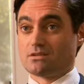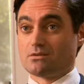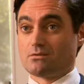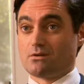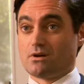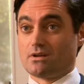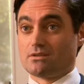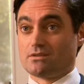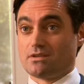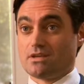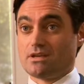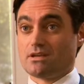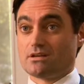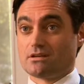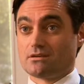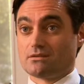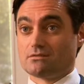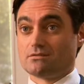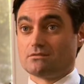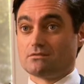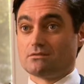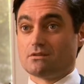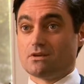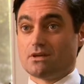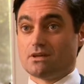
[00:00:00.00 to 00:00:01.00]
done the right thing
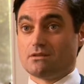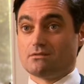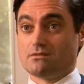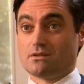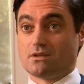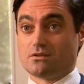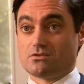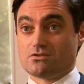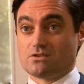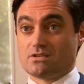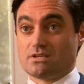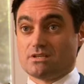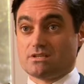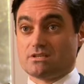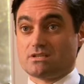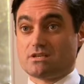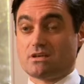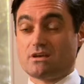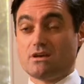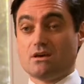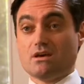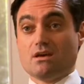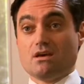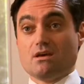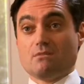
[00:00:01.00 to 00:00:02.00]
in that she's
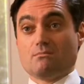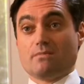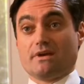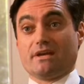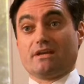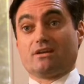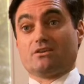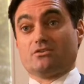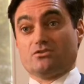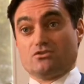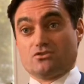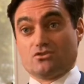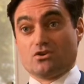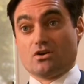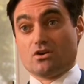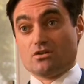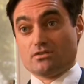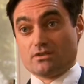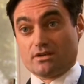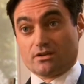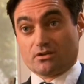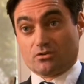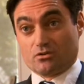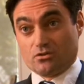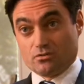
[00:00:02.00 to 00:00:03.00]
been concerned
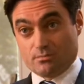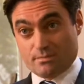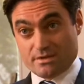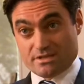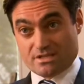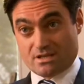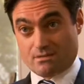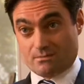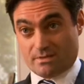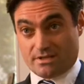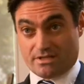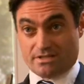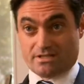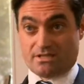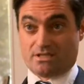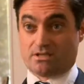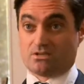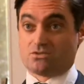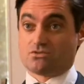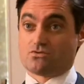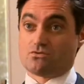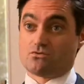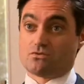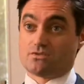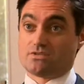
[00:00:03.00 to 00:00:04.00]
that it could be something
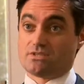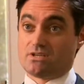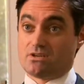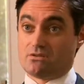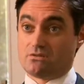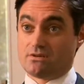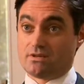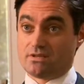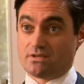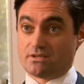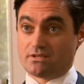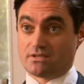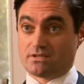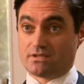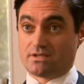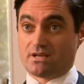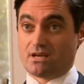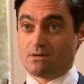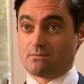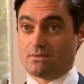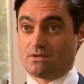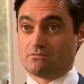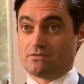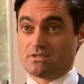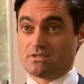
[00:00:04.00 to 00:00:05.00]
sinister or serious. And